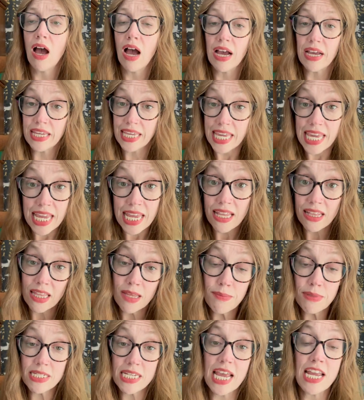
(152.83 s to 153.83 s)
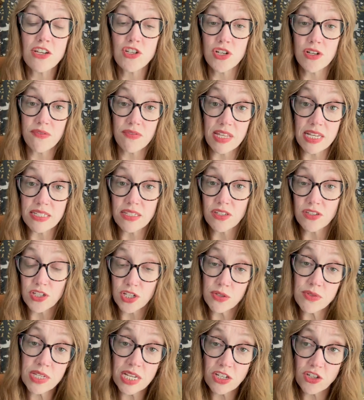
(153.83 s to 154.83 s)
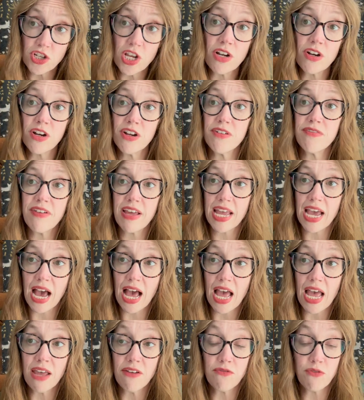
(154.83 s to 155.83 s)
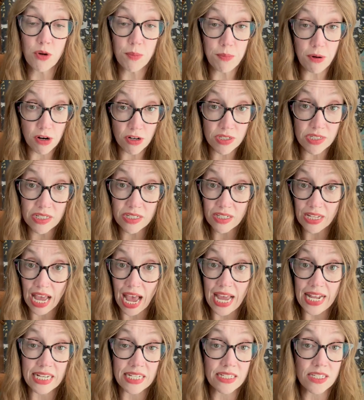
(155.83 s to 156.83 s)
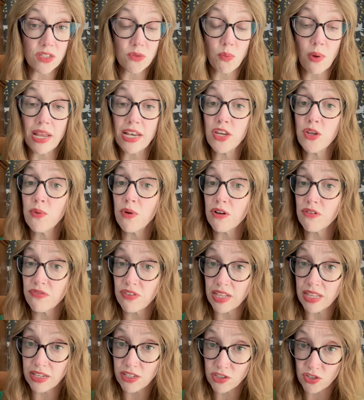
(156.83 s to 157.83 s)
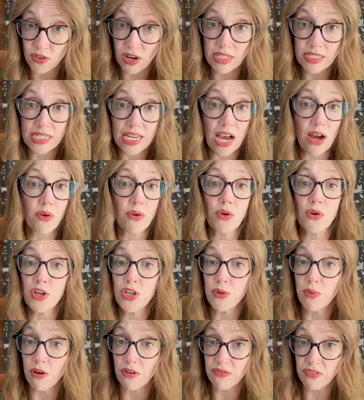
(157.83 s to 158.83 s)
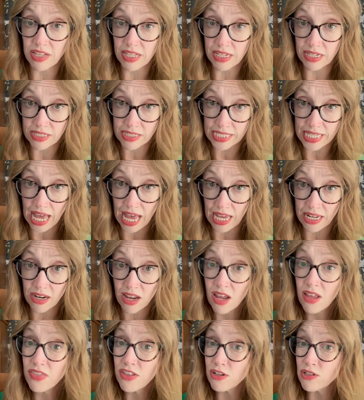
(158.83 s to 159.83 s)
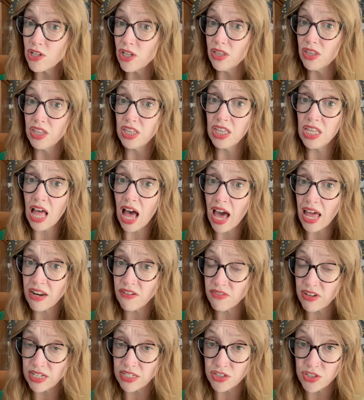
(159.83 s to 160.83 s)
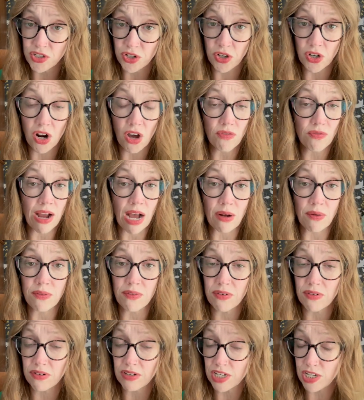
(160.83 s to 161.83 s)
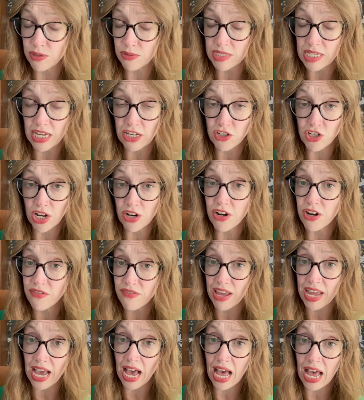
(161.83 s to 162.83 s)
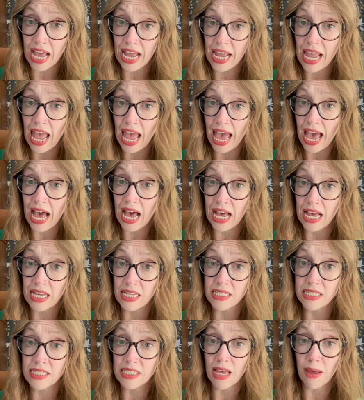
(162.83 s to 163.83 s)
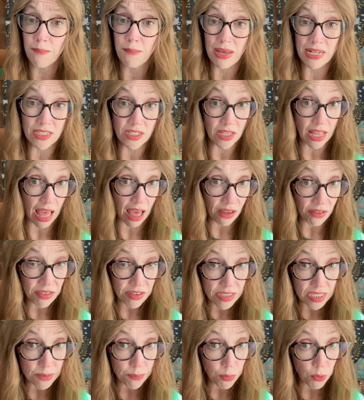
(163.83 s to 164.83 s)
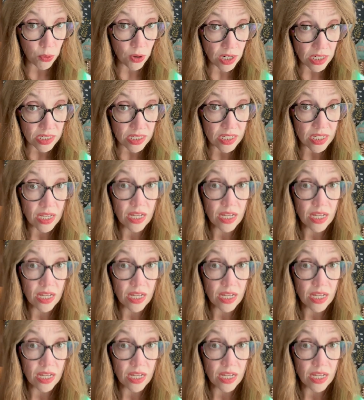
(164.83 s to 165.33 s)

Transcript: A key limitation of this is using generative AI for personal guidance when you are feeling stressed out or you are feeling sad. There's a lot of concern around using generative AI as a mental health support,